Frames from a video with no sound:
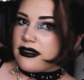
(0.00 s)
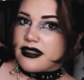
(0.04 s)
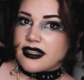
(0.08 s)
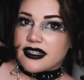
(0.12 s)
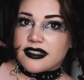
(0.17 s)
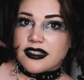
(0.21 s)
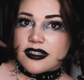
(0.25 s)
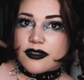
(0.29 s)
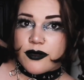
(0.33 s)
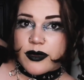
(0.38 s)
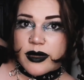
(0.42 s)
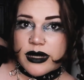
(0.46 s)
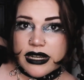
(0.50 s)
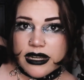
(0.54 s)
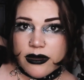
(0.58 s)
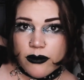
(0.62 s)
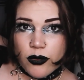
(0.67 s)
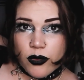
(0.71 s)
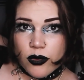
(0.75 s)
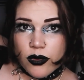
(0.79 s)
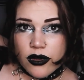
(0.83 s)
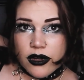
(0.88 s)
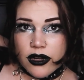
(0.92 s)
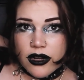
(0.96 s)
This is what I
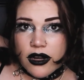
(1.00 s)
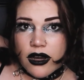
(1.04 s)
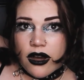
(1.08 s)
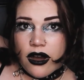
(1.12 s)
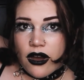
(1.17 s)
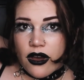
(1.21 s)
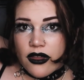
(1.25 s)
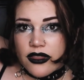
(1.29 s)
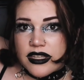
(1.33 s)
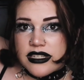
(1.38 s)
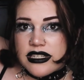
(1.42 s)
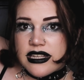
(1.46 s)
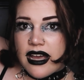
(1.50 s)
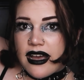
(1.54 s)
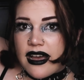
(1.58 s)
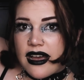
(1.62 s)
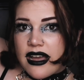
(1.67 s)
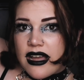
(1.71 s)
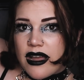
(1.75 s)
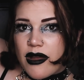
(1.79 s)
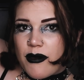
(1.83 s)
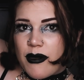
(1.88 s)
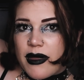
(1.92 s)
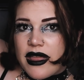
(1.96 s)
wore all the
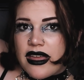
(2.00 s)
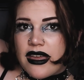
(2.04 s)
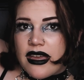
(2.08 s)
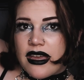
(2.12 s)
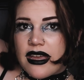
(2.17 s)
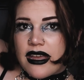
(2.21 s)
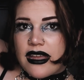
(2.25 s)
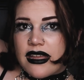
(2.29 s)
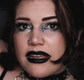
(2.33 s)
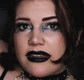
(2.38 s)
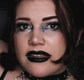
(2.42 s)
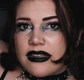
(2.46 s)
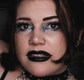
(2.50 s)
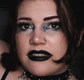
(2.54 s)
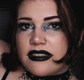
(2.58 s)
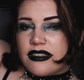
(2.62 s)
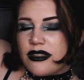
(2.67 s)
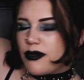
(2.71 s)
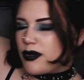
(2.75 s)
time and it's